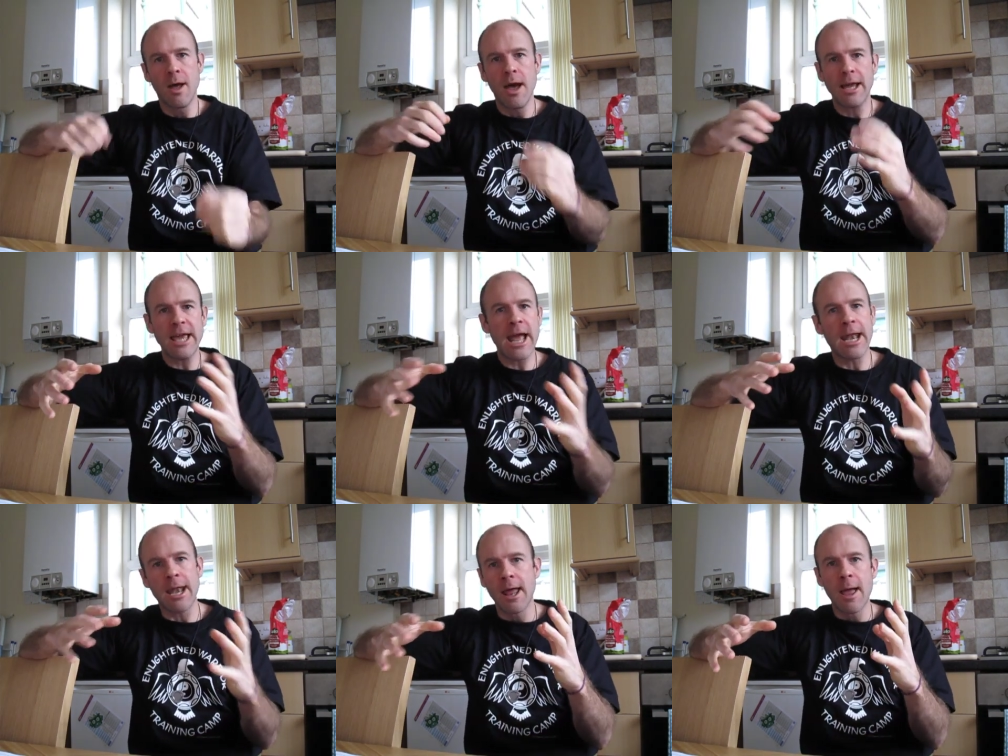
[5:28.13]

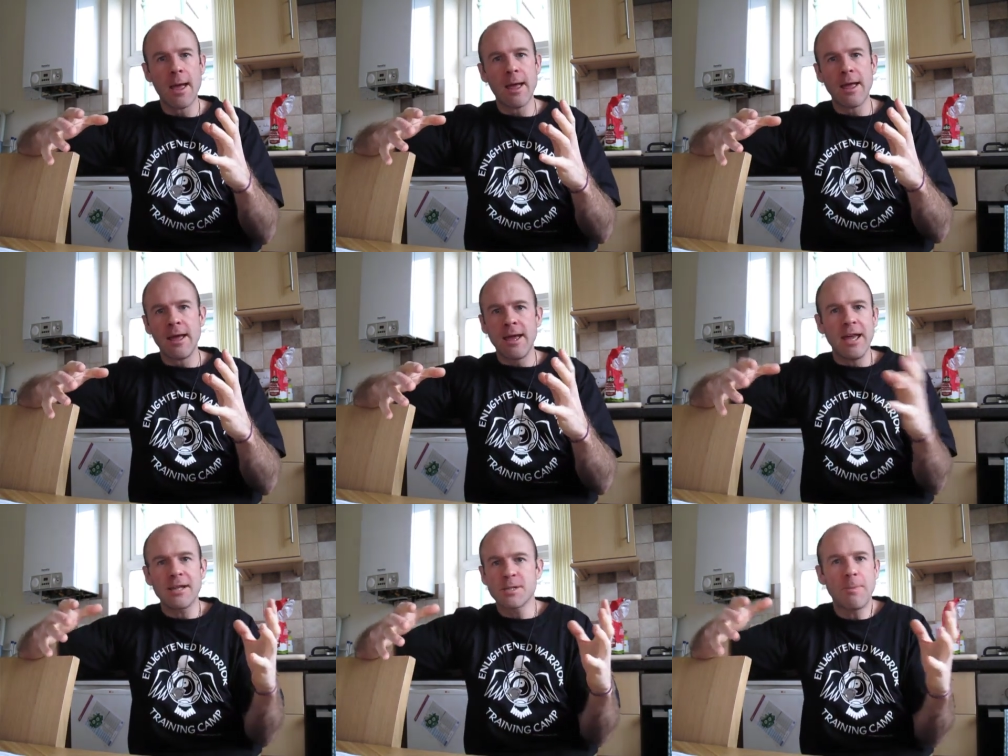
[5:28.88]
Again,
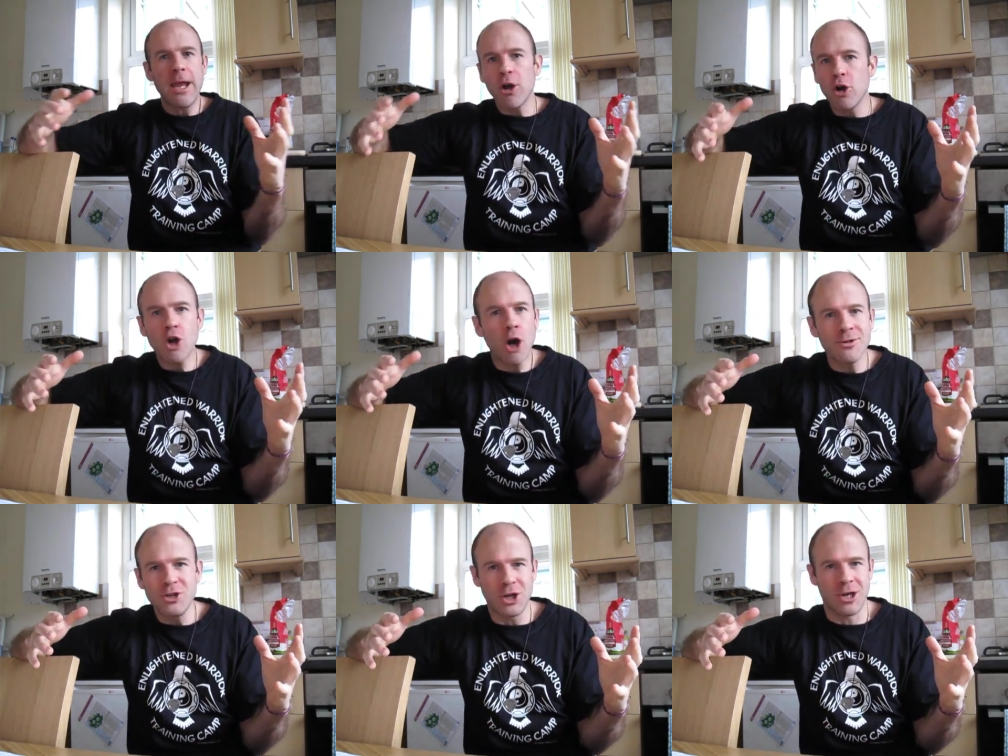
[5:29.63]
it's being
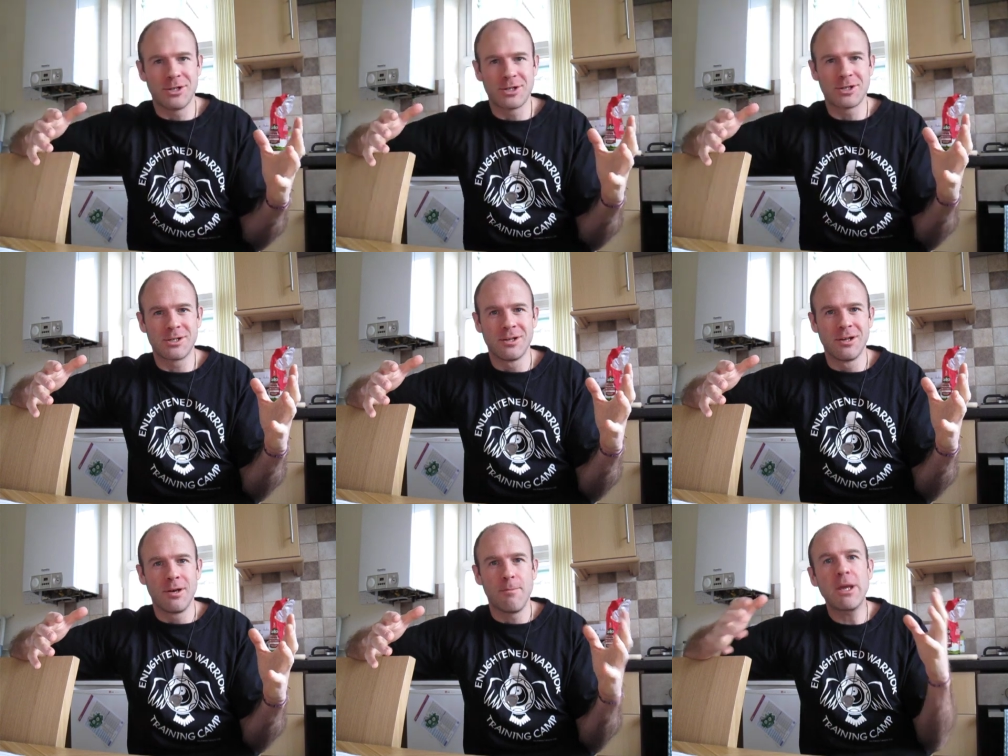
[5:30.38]

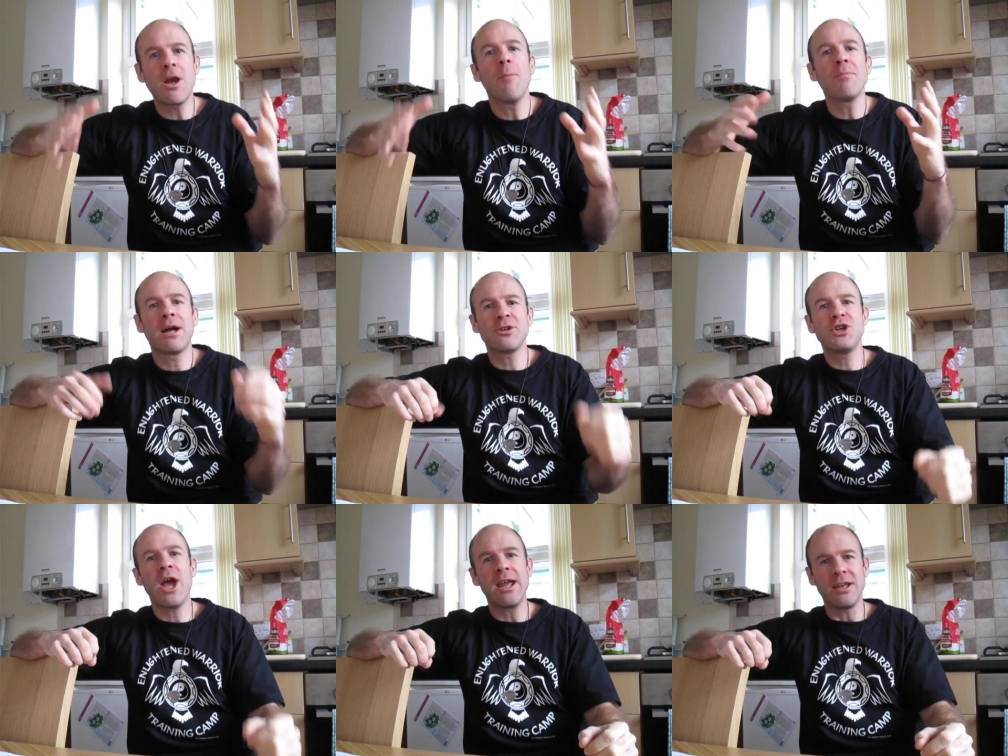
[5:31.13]
unconscious. Become that
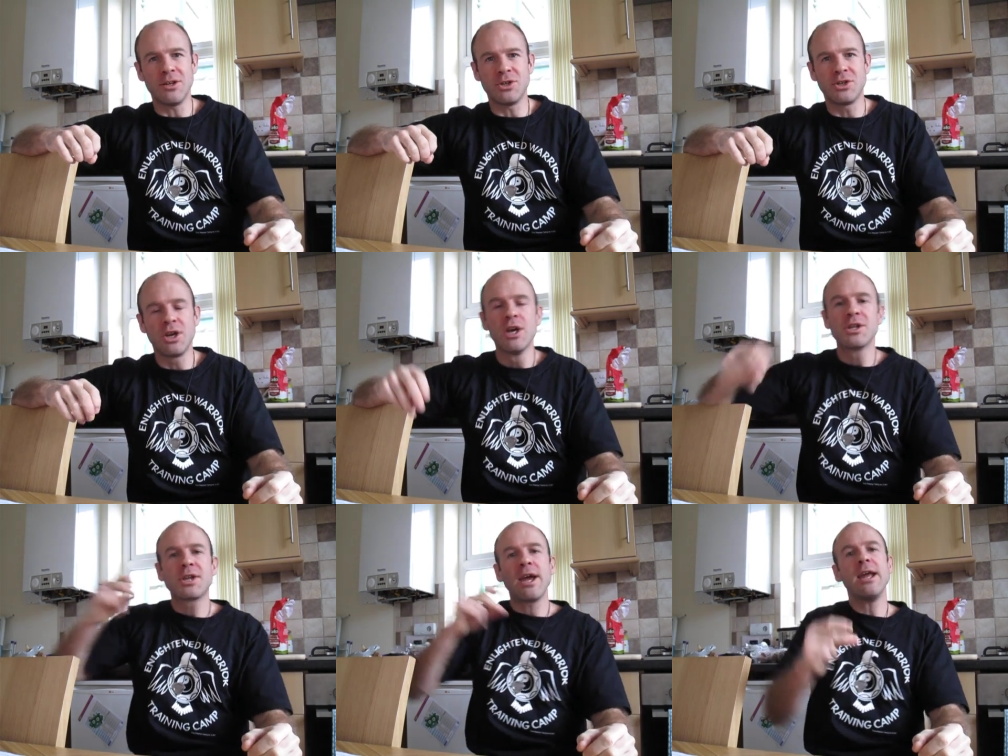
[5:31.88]
change.
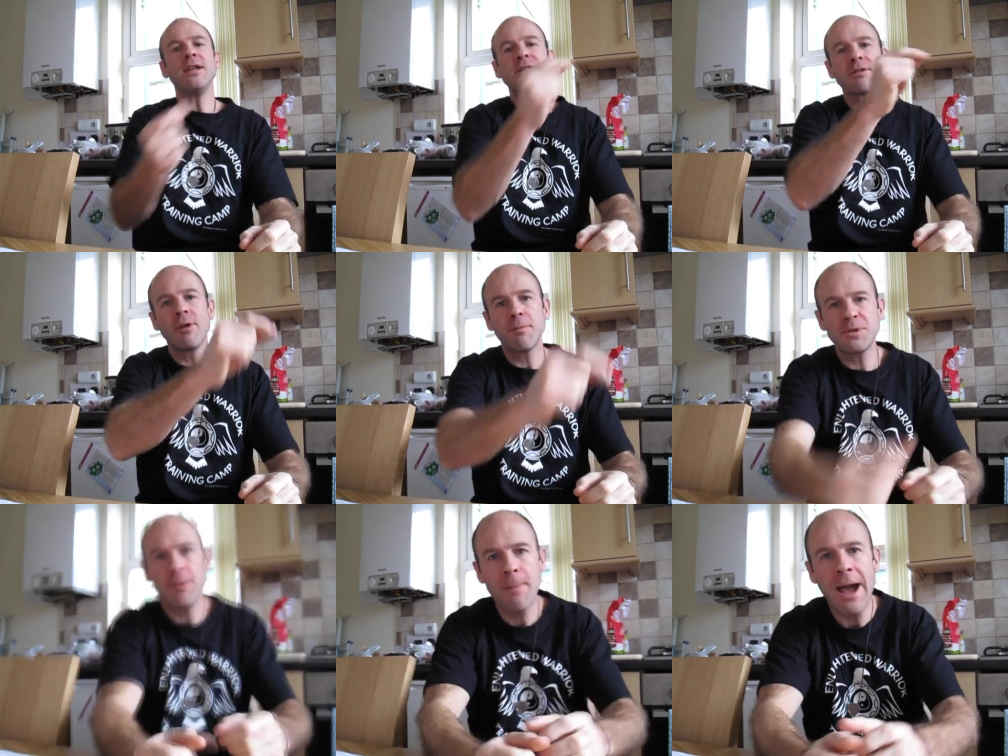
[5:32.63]
So
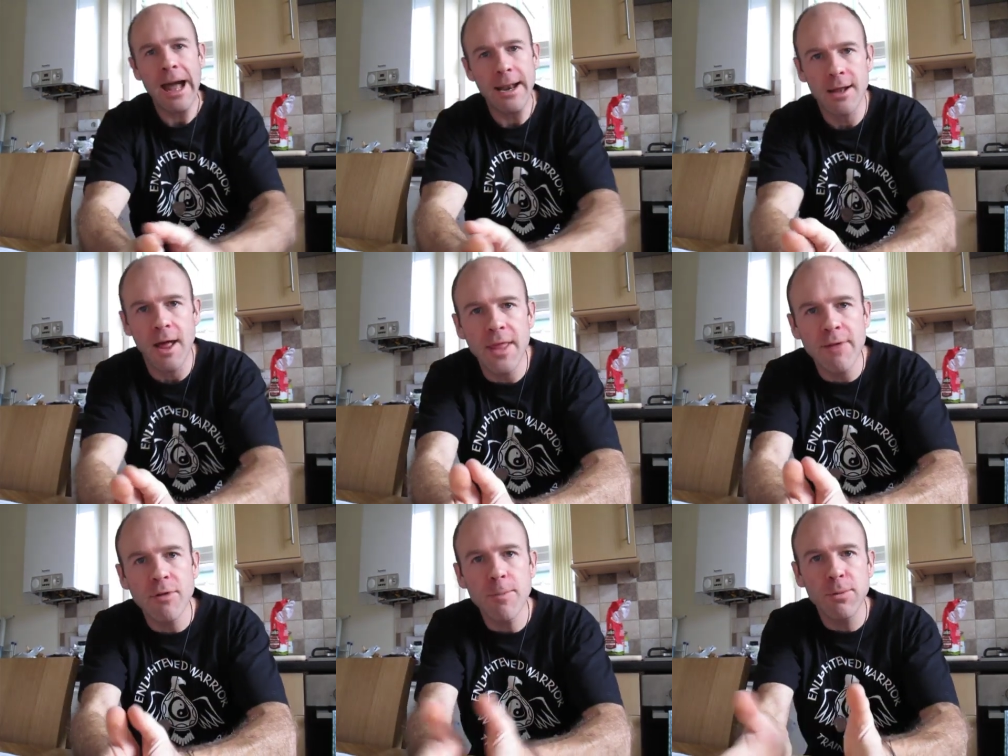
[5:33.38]
interrupt your pattern and
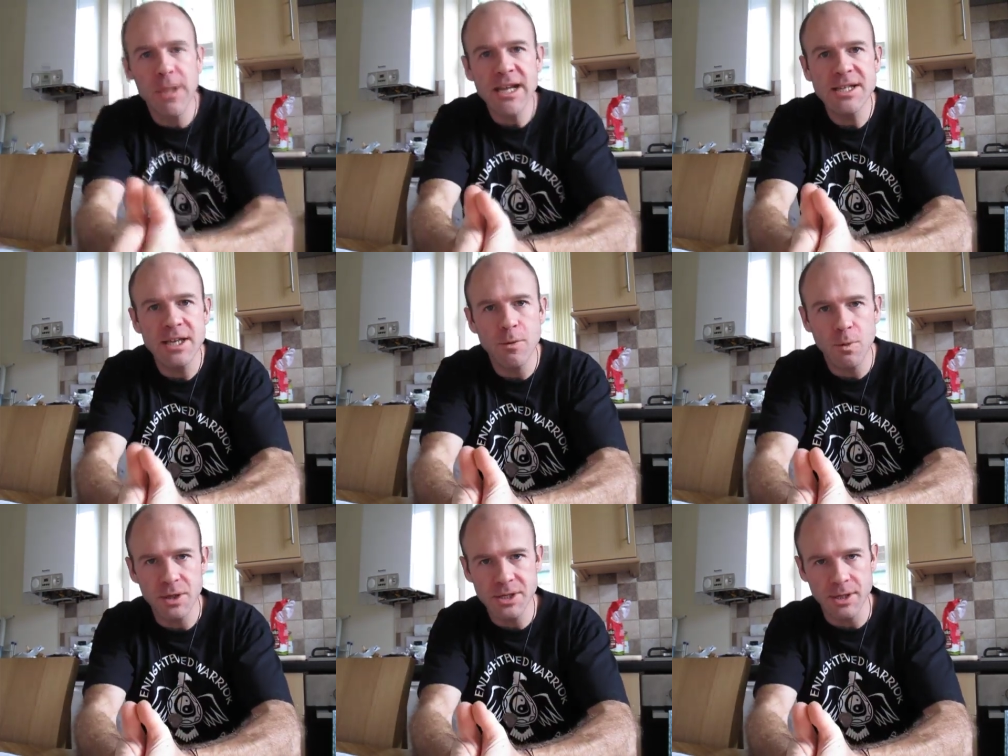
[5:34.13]
then replace
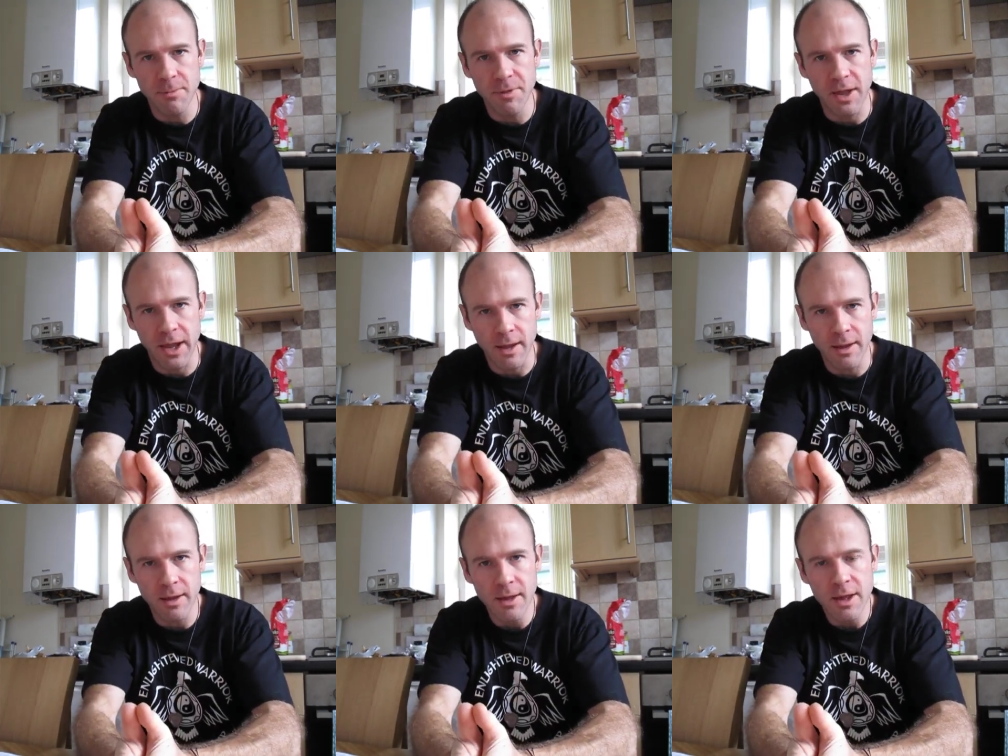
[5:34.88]
it with something.